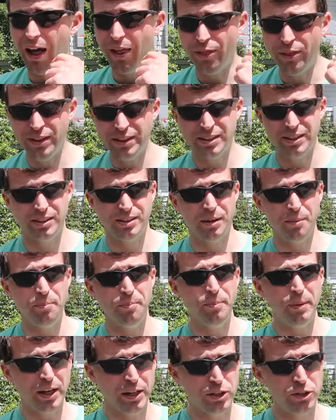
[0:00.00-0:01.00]
This is a
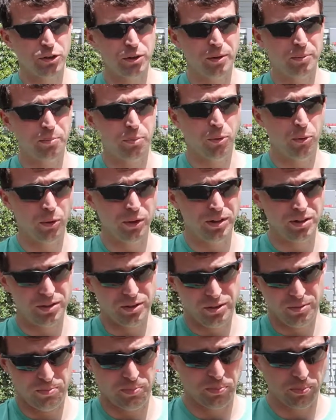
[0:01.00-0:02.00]
major
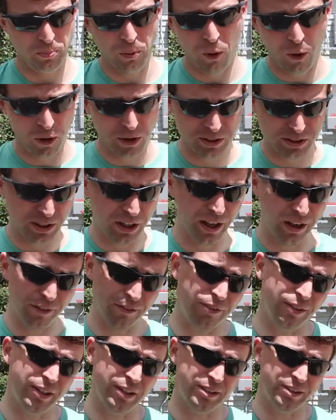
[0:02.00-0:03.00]
important part
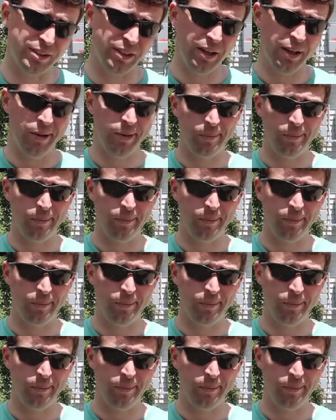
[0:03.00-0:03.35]
of this